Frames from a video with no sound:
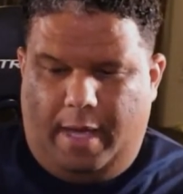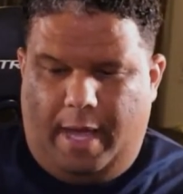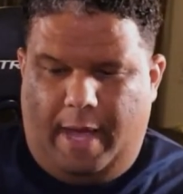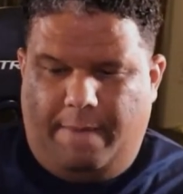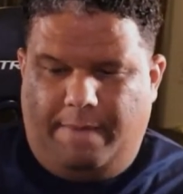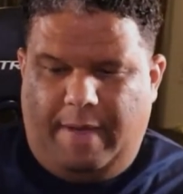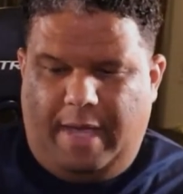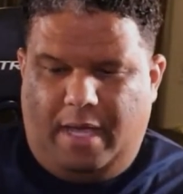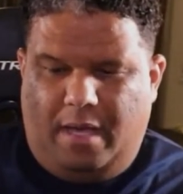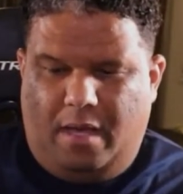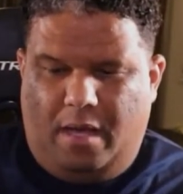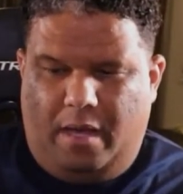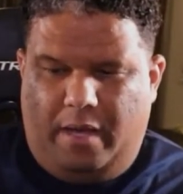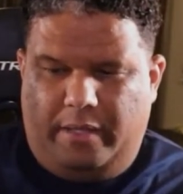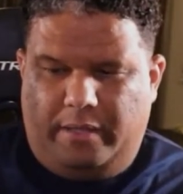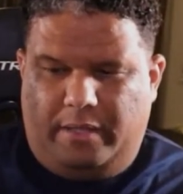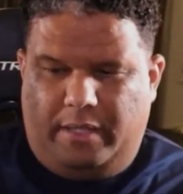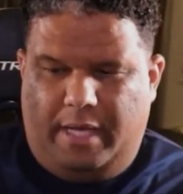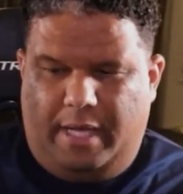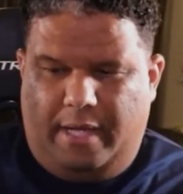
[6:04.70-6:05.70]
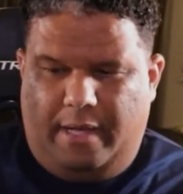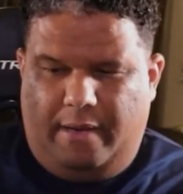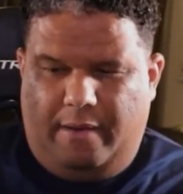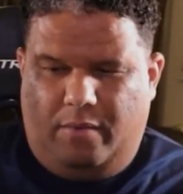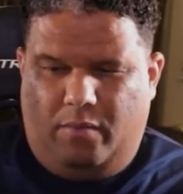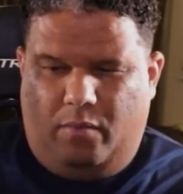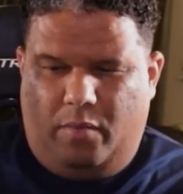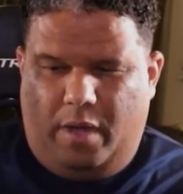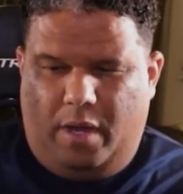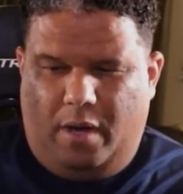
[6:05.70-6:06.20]
I make content
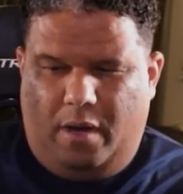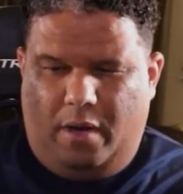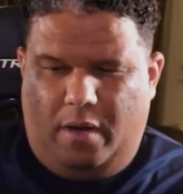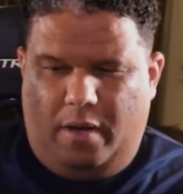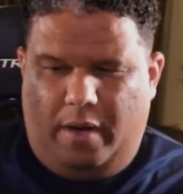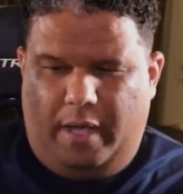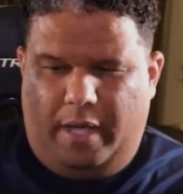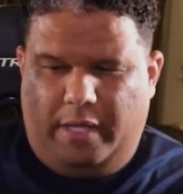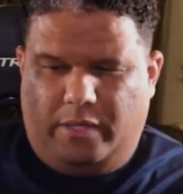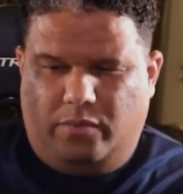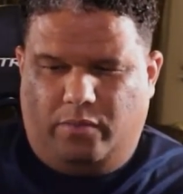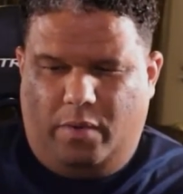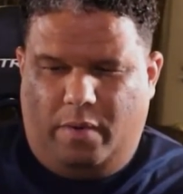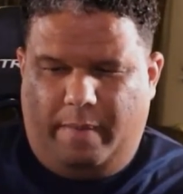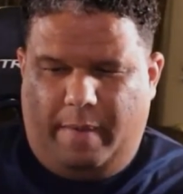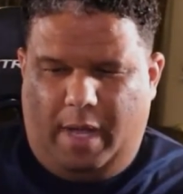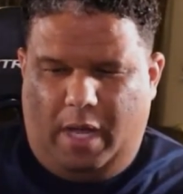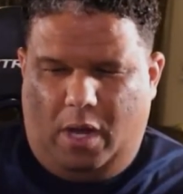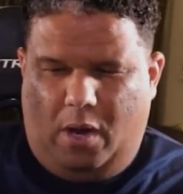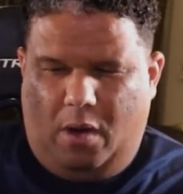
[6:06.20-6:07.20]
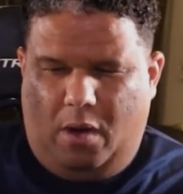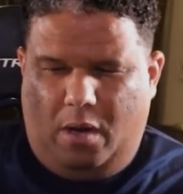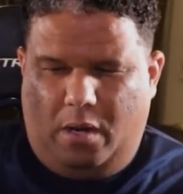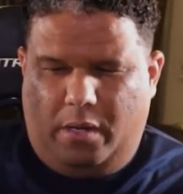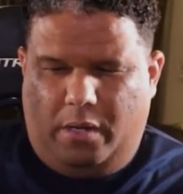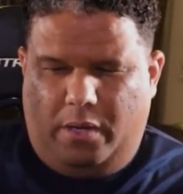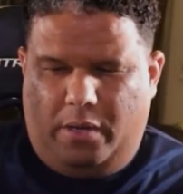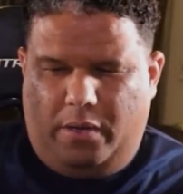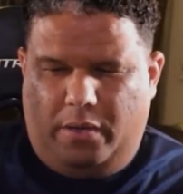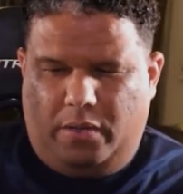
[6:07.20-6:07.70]
where it's where my heart
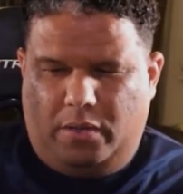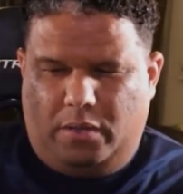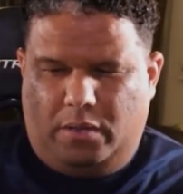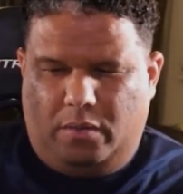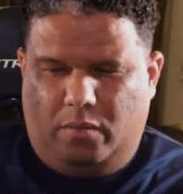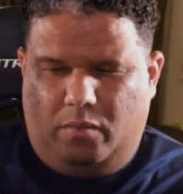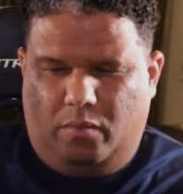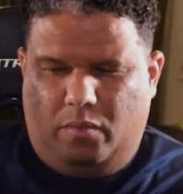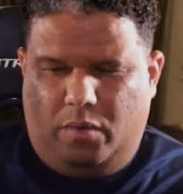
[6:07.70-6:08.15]
goes,